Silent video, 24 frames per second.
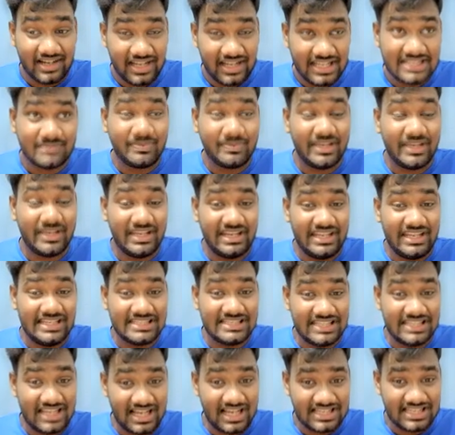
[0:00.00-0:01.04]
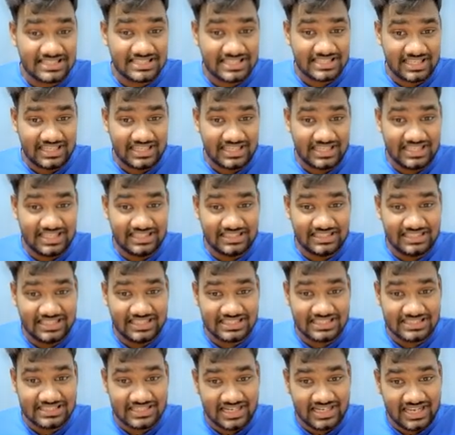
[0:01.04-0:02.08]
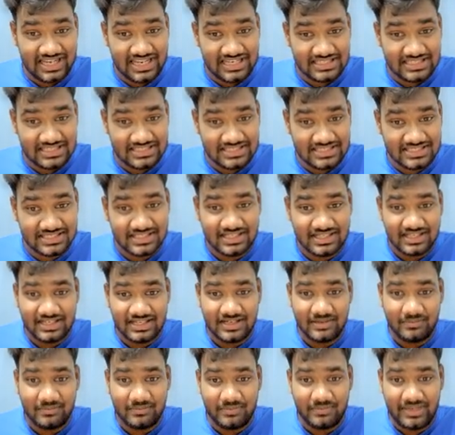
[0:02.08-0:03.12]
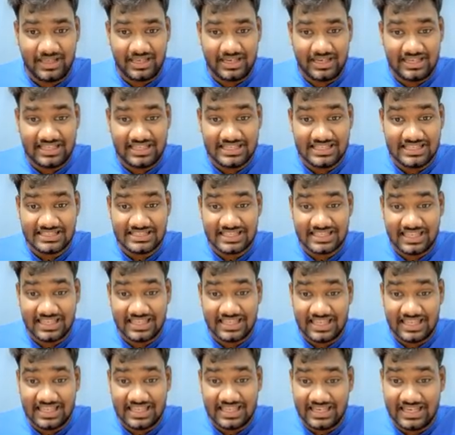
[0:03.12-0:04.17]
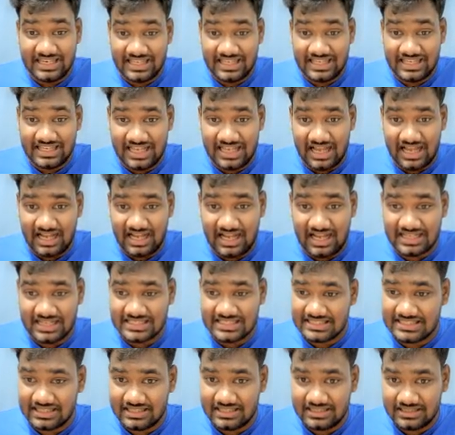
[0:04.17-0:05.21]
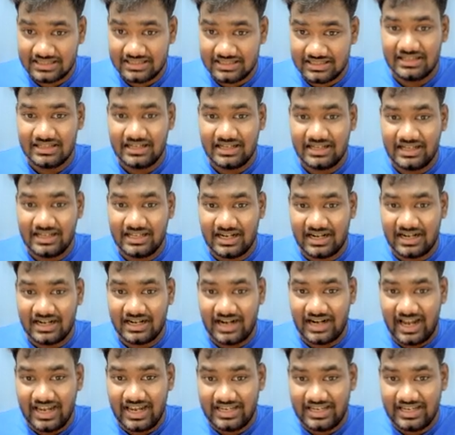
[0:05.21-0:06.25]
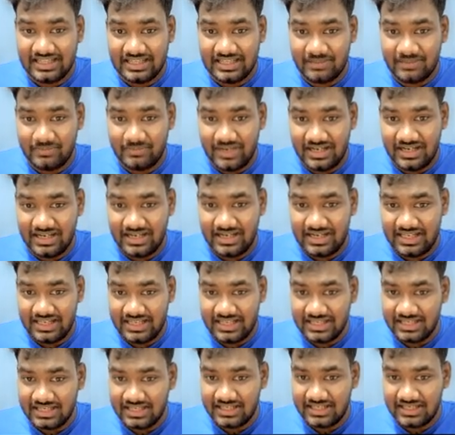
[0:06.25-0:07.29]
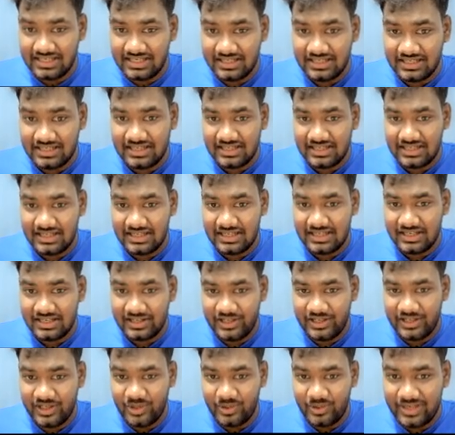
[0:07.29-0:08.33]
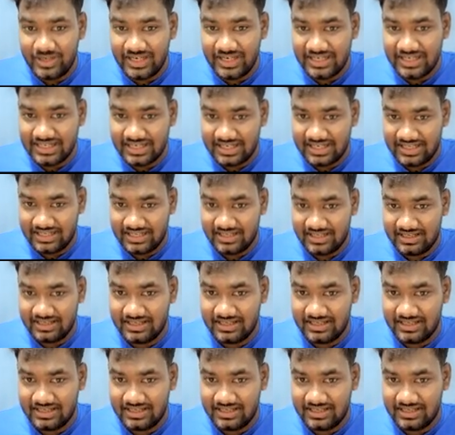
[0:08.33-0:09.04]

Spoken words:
range PD is elastic. In this range, PD is inelastic. Right in the middle here, unitary,